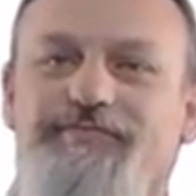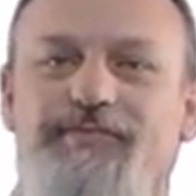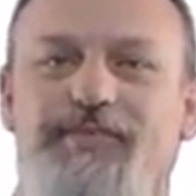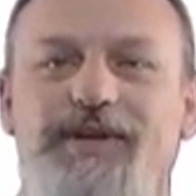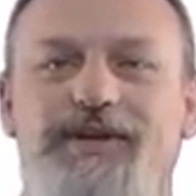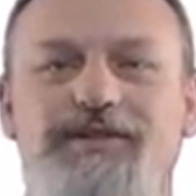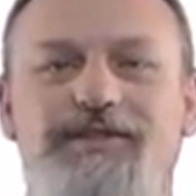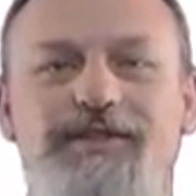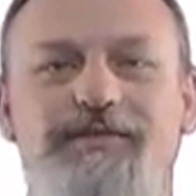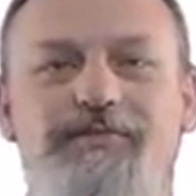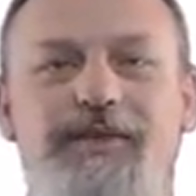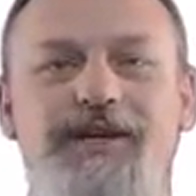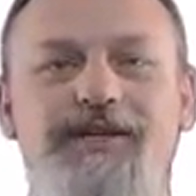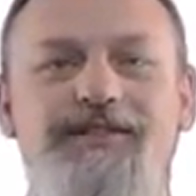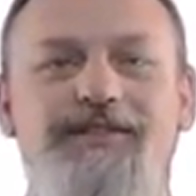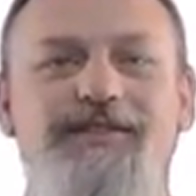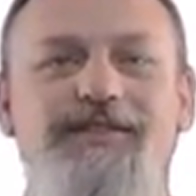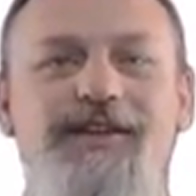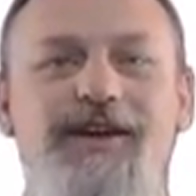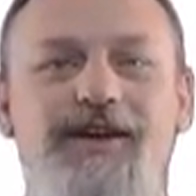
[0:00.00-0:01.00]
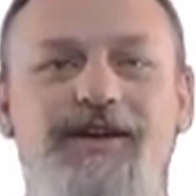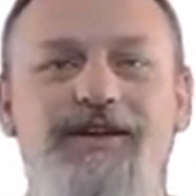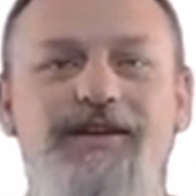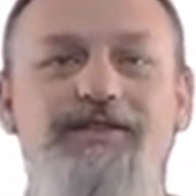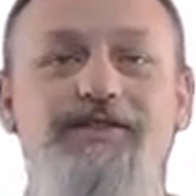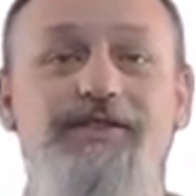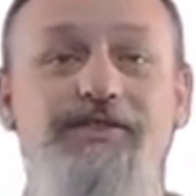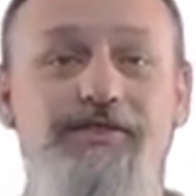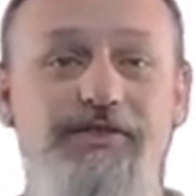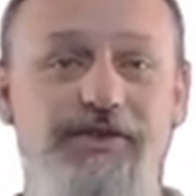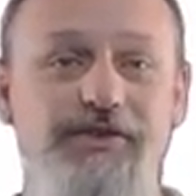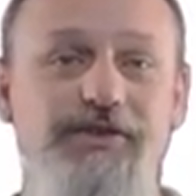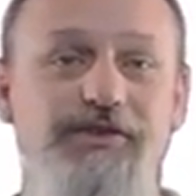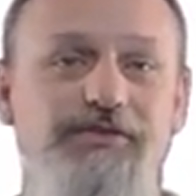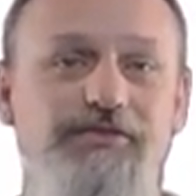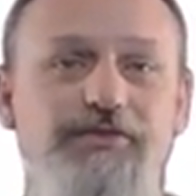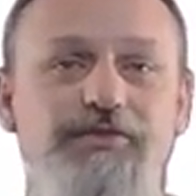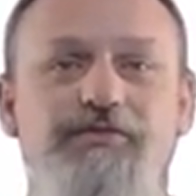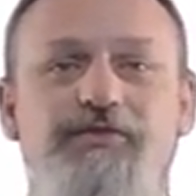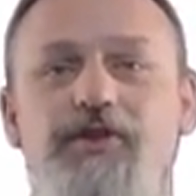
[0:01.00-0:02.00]
Plus, it makes it a lot easier to
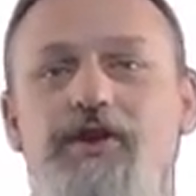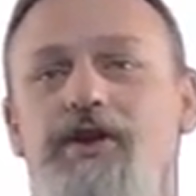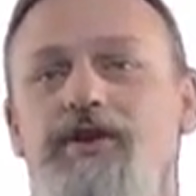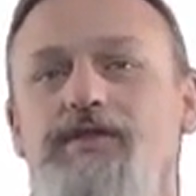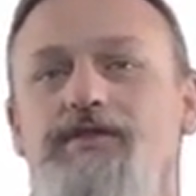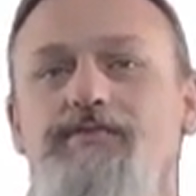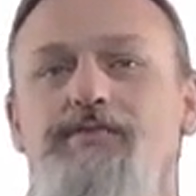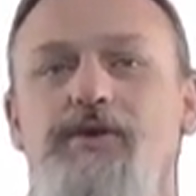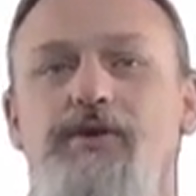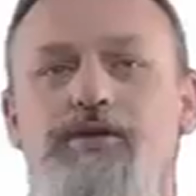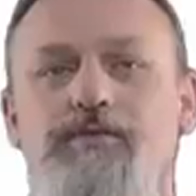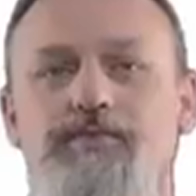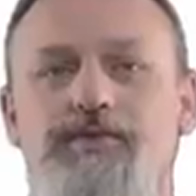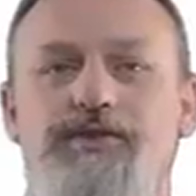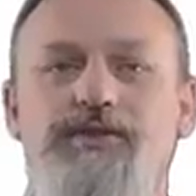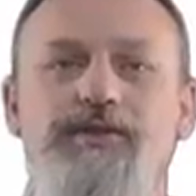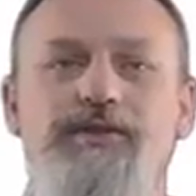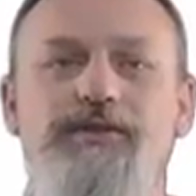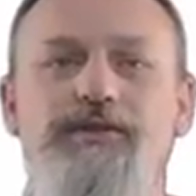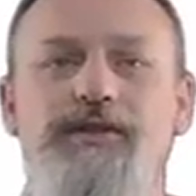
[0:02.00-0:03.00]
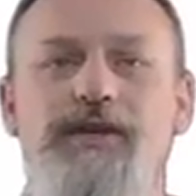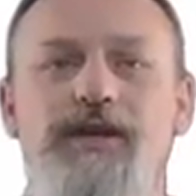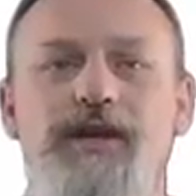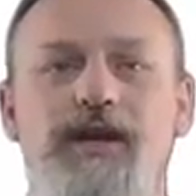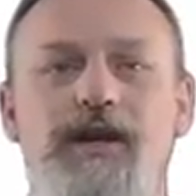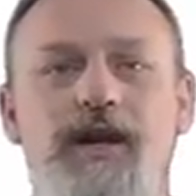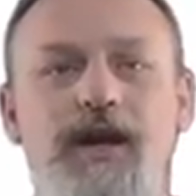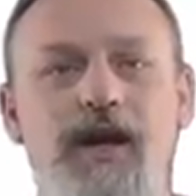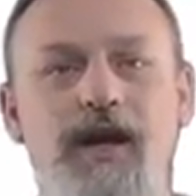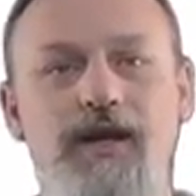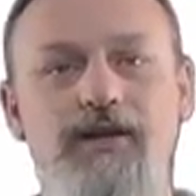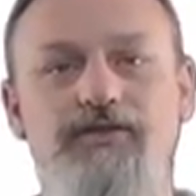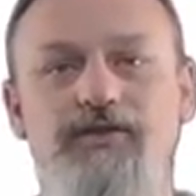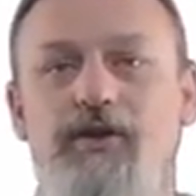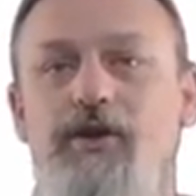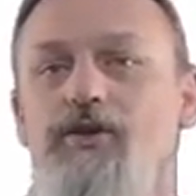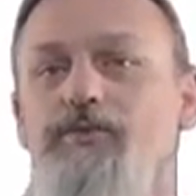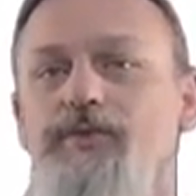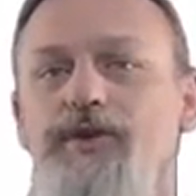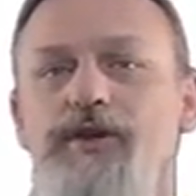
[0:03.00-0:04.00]
use for other purposes.
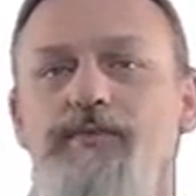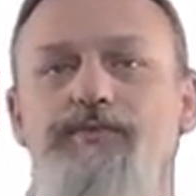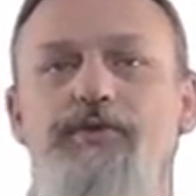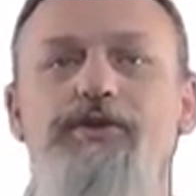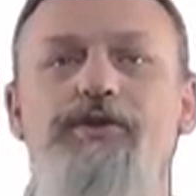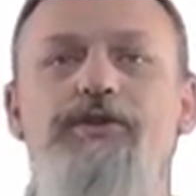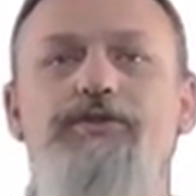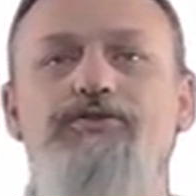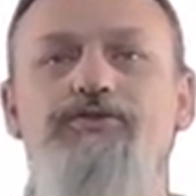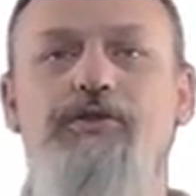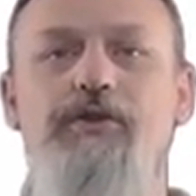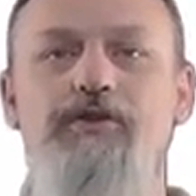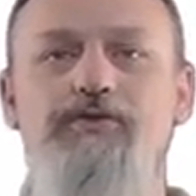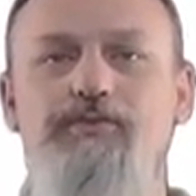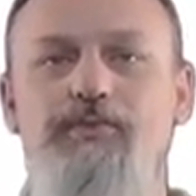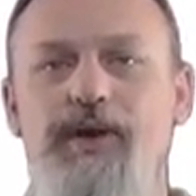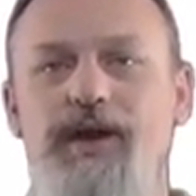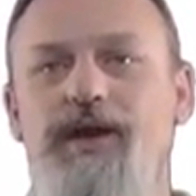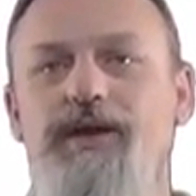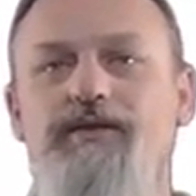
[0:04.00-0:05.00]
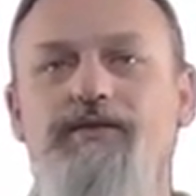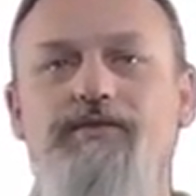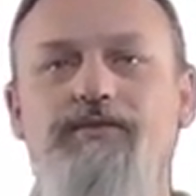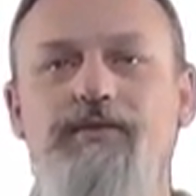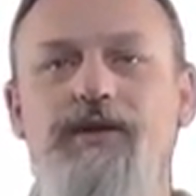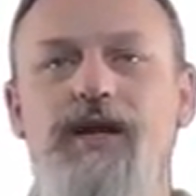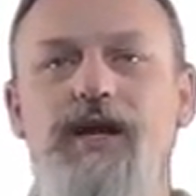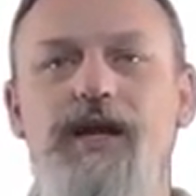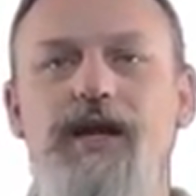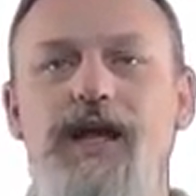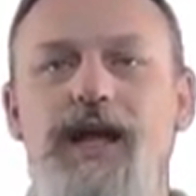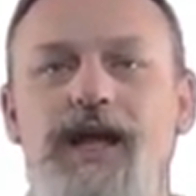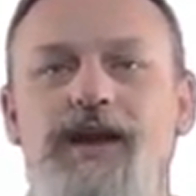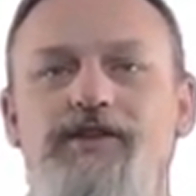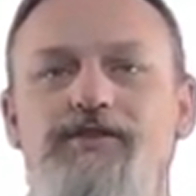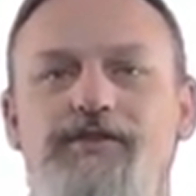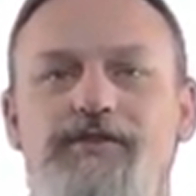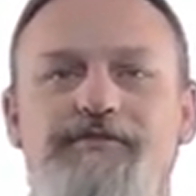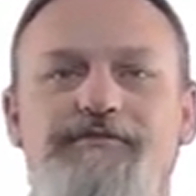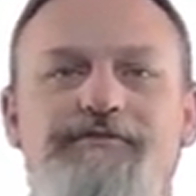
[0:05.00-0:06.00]
So open up your control panel,
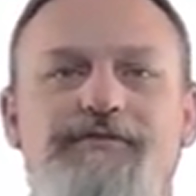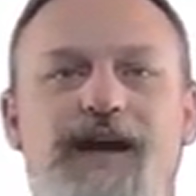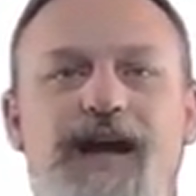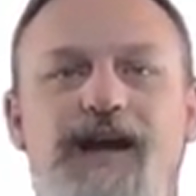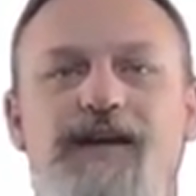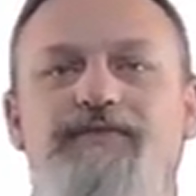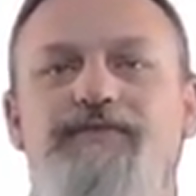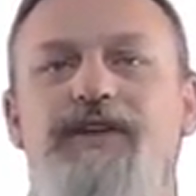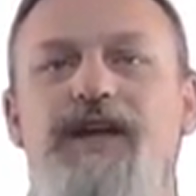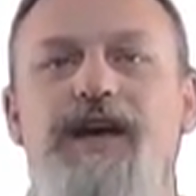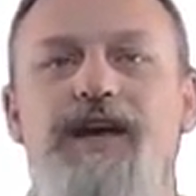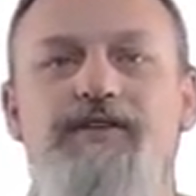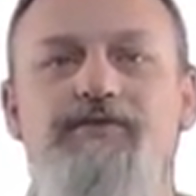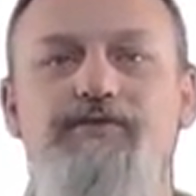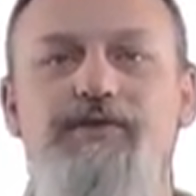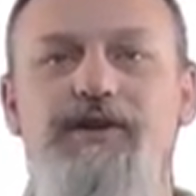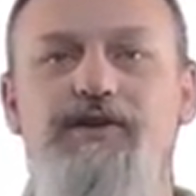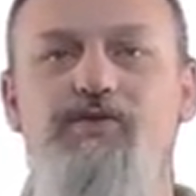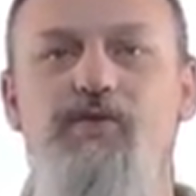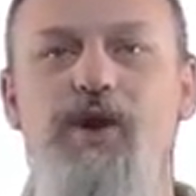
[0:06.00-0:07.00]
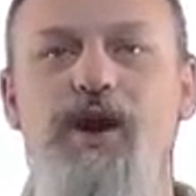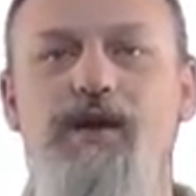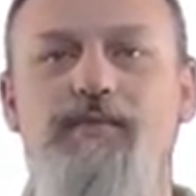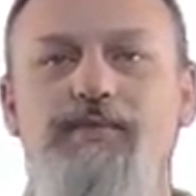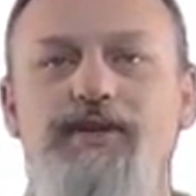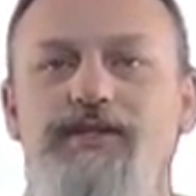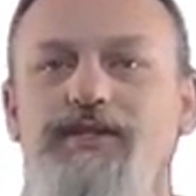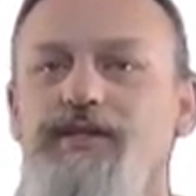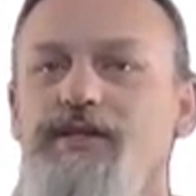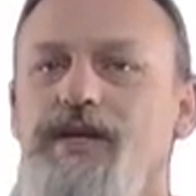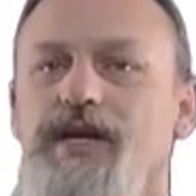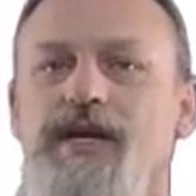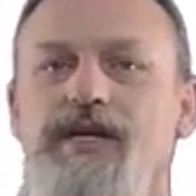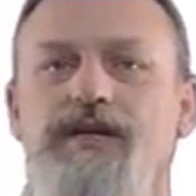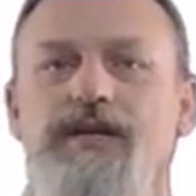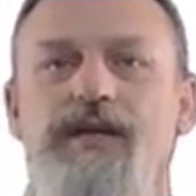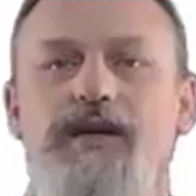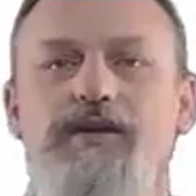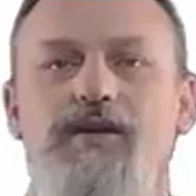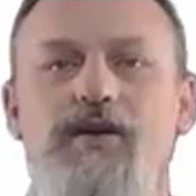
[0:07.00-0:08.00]
enter the 5 data requirements, and
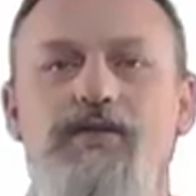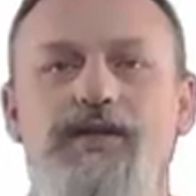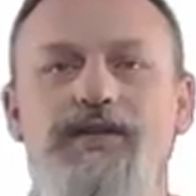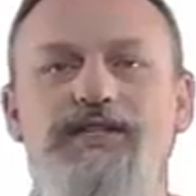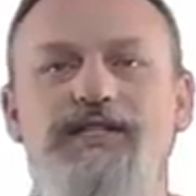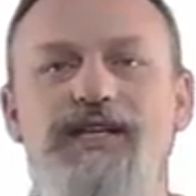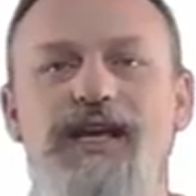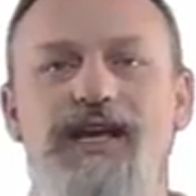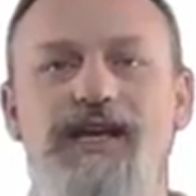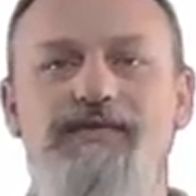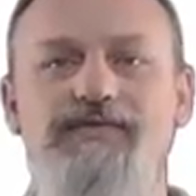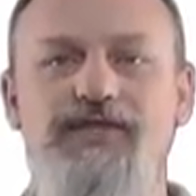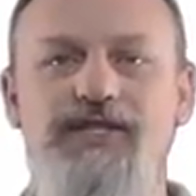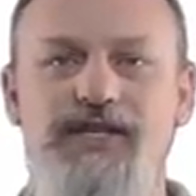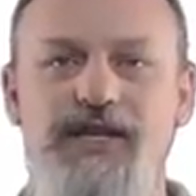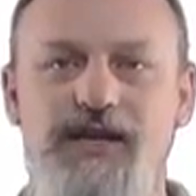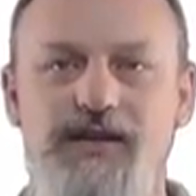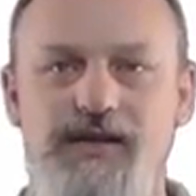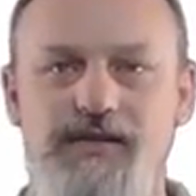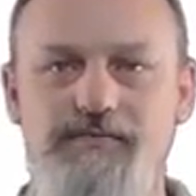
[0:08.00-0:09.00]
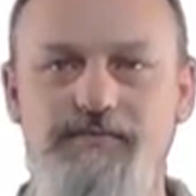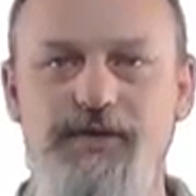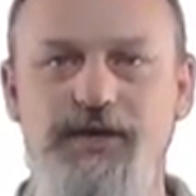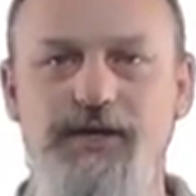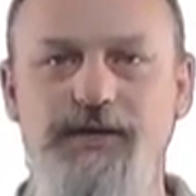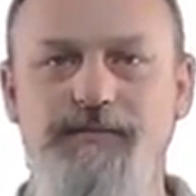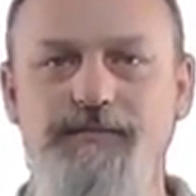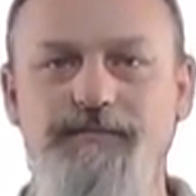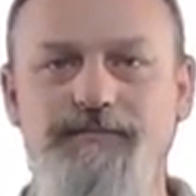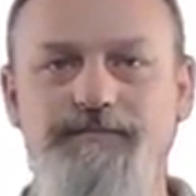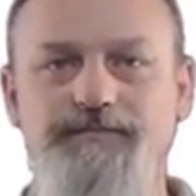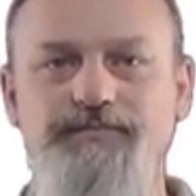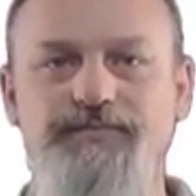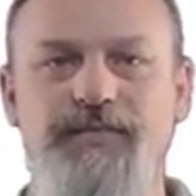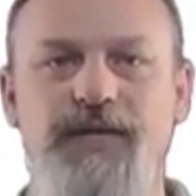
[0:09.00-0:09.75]
click on the Save Setup button.